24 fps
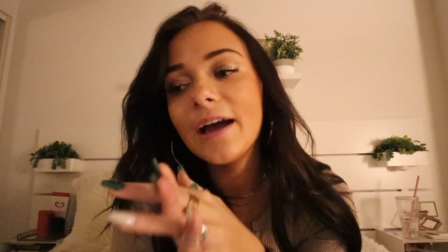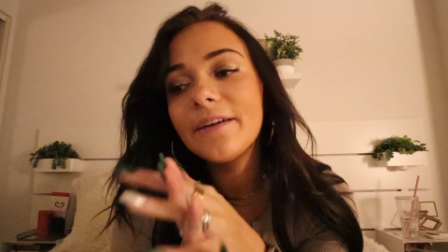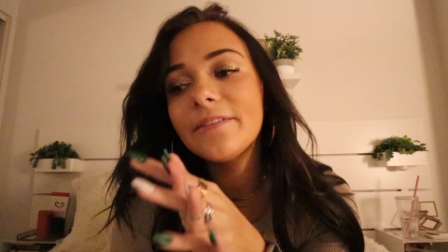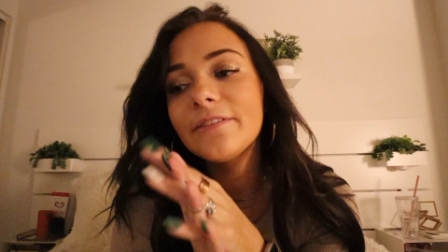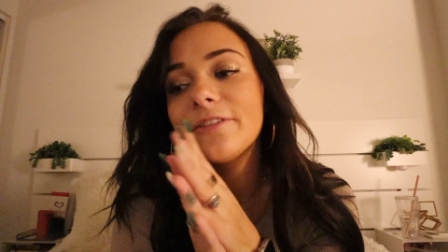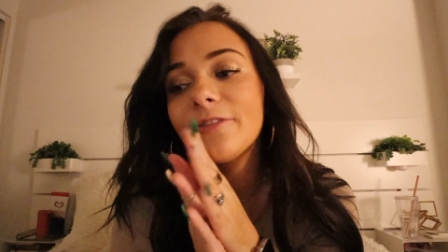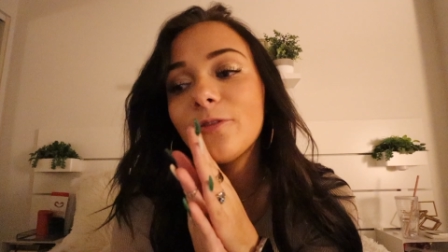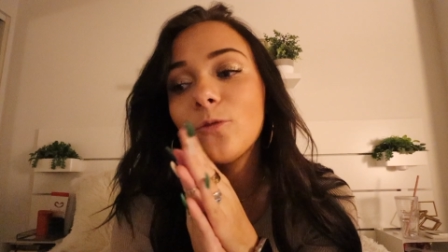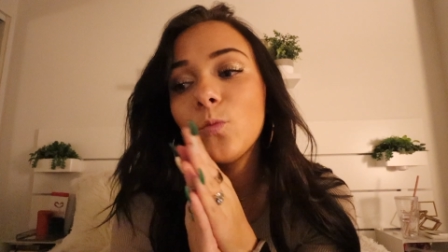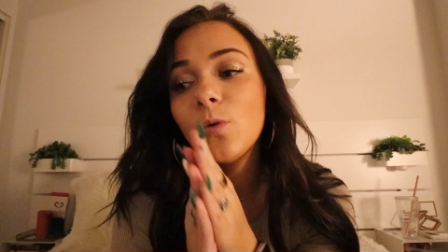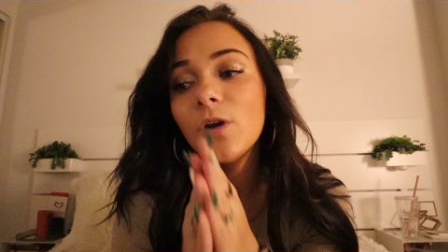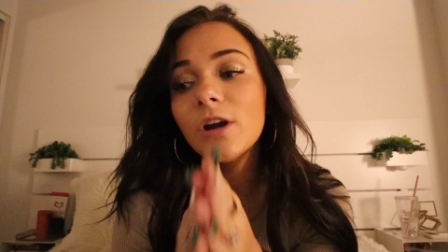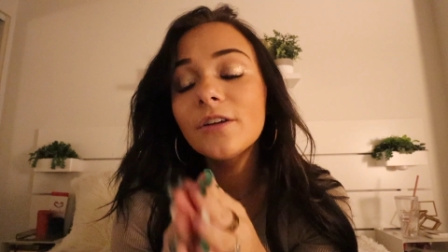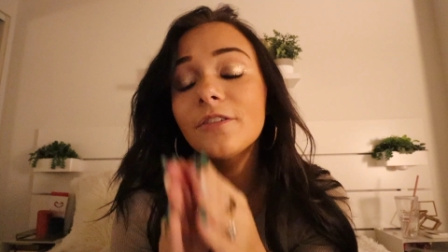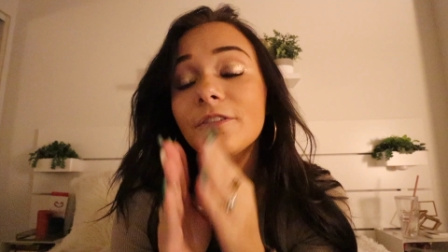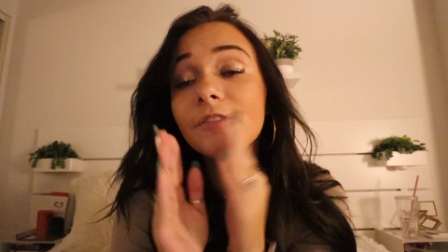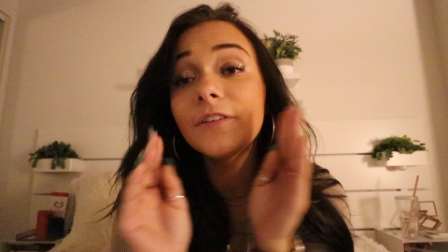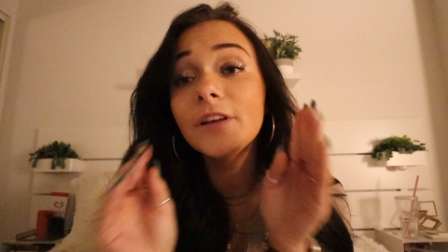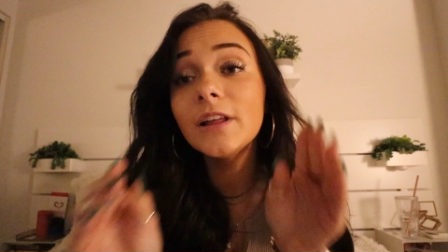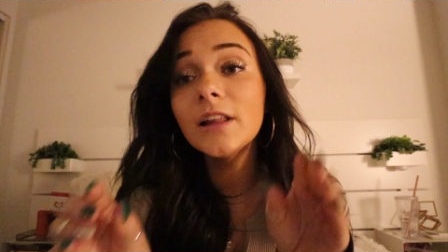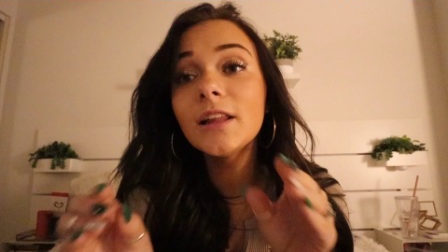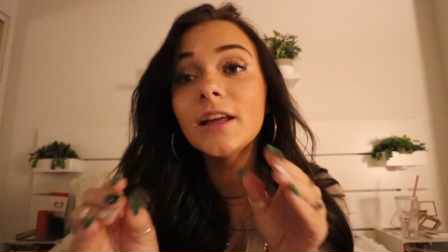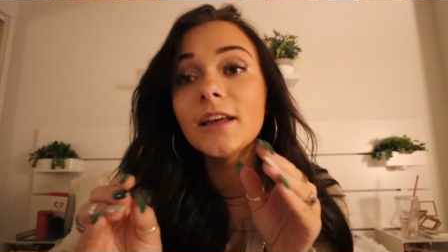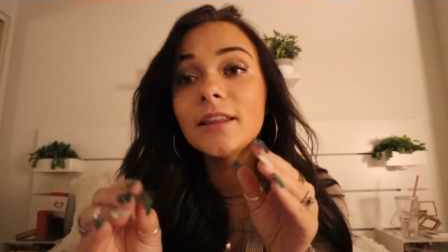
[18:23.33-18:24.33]
have a weird
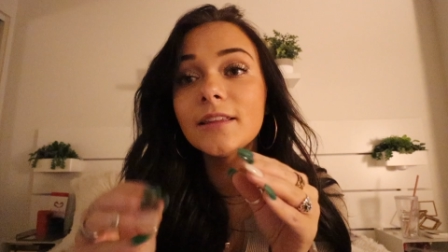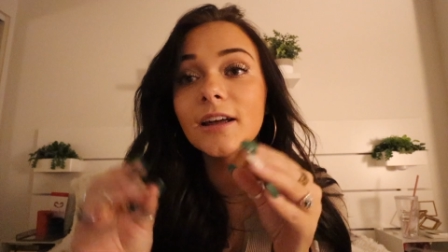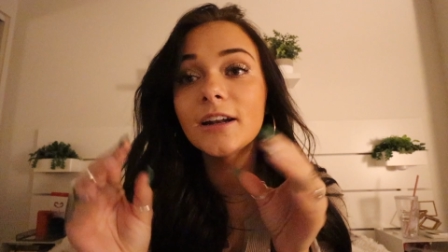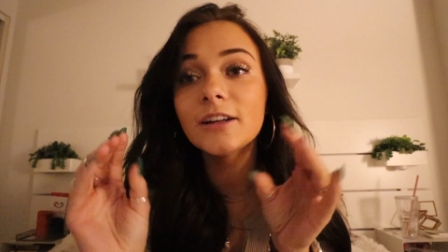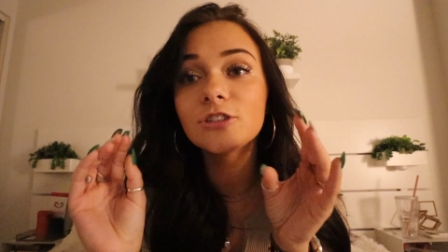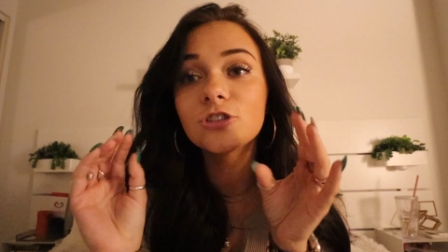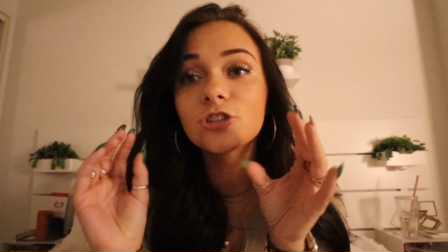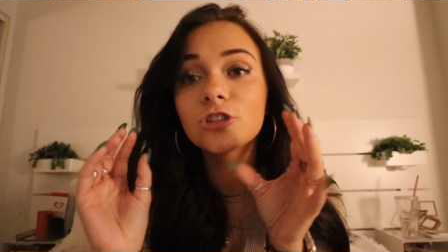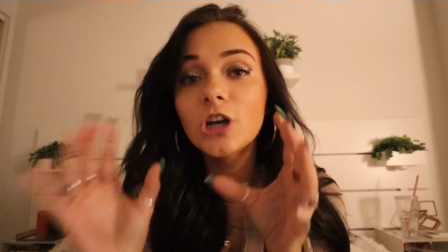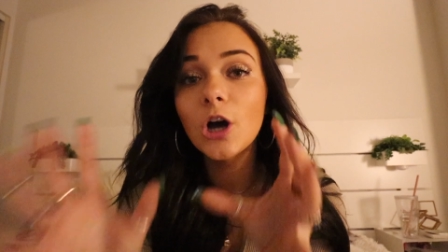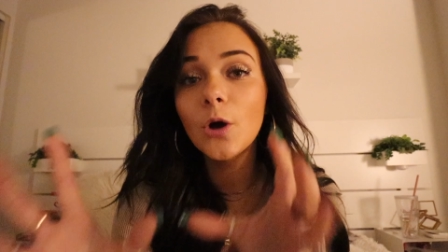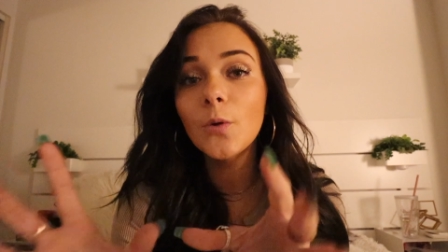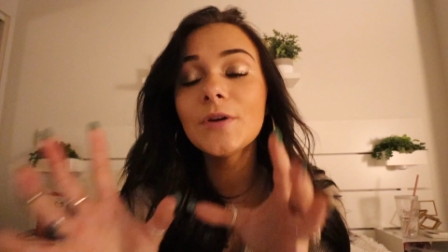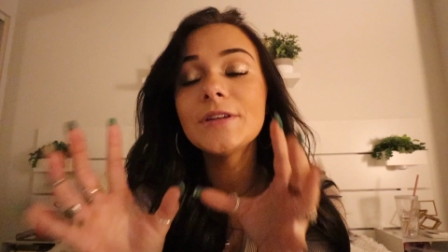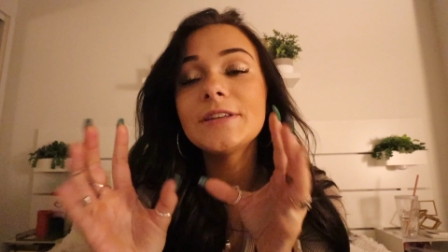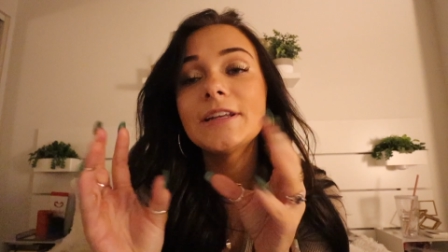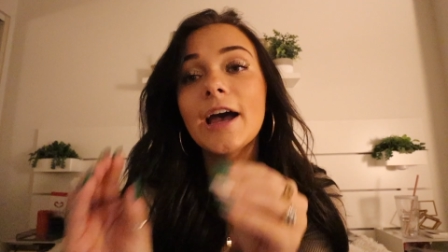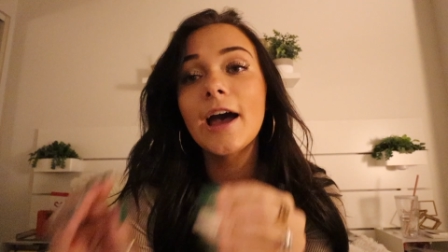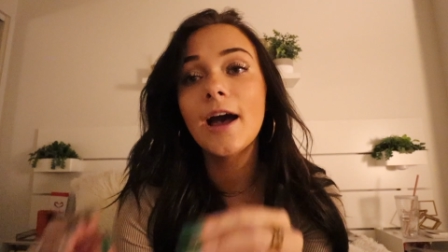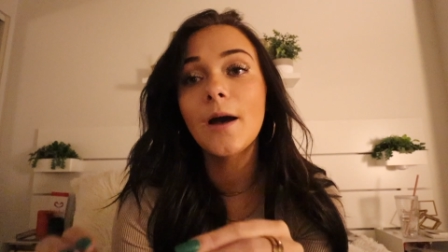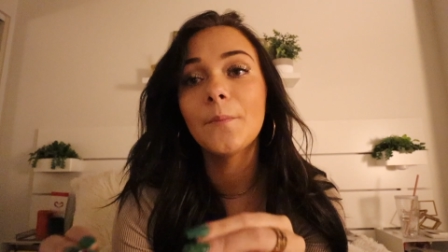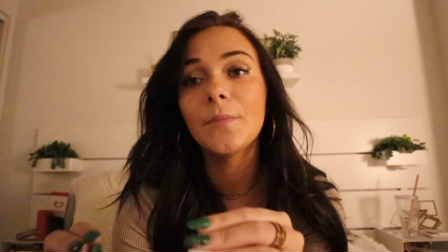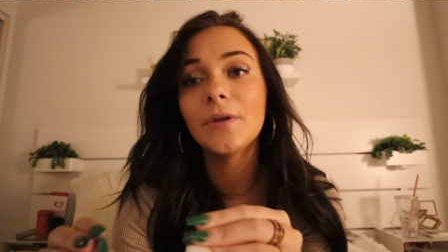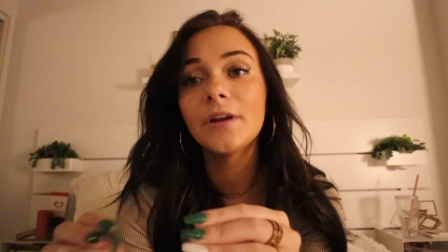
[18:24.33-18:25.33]
feeling that it's going to
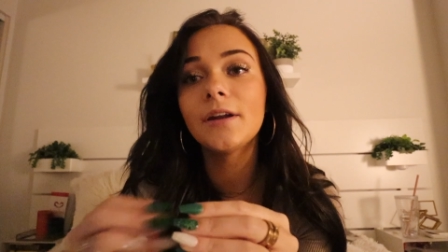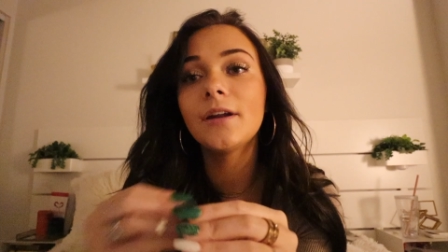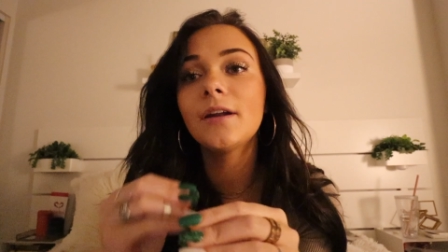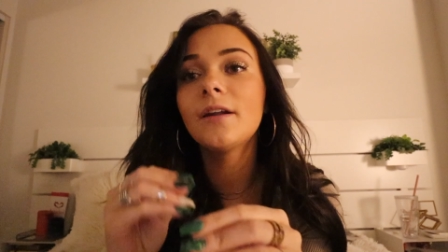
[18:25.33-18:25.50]
happen.